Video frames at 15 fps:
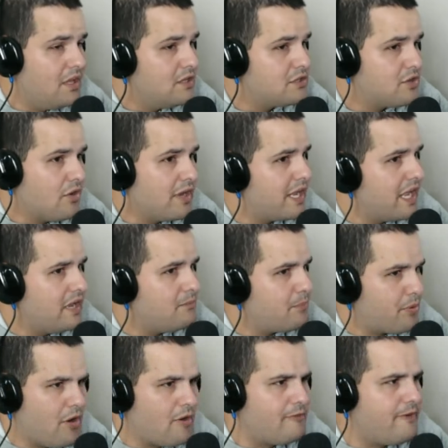so again
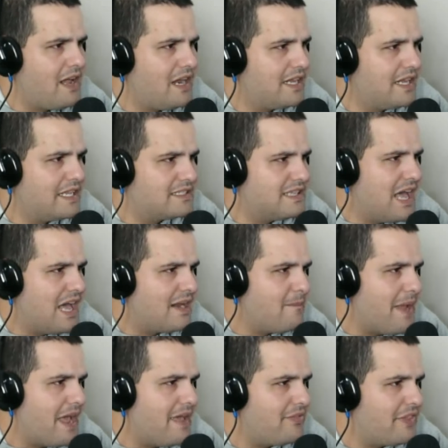profiling is not a
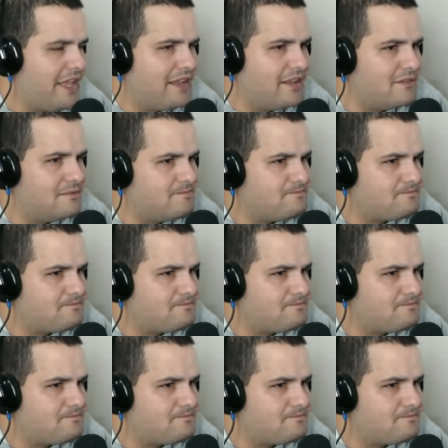bad thing